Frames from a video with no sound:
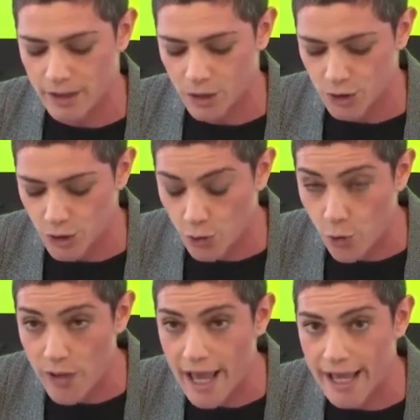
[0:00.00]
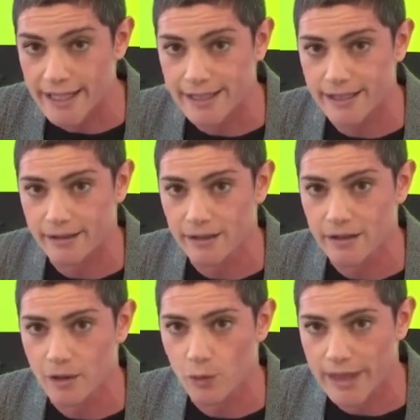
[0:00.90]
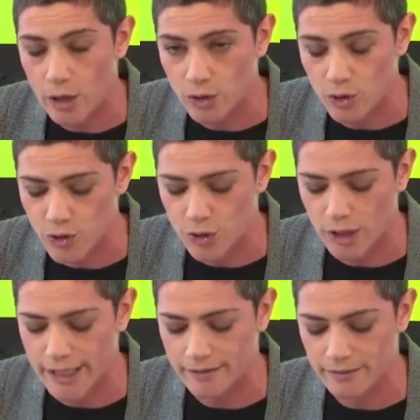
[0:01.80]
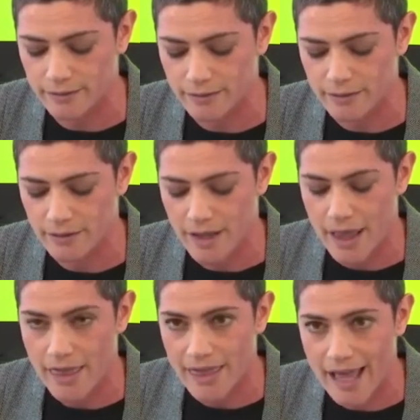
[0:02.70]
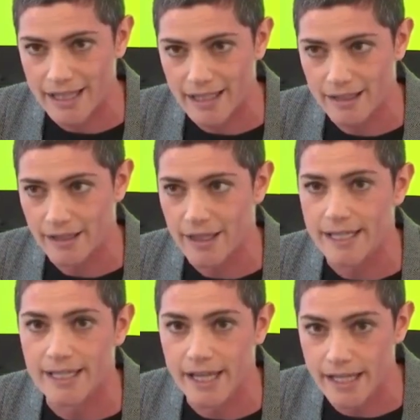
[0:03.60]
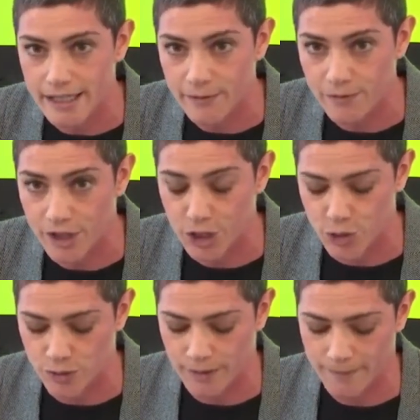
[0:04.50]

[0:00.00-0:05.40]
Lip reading: to create without controlling. That is the hidden virtue.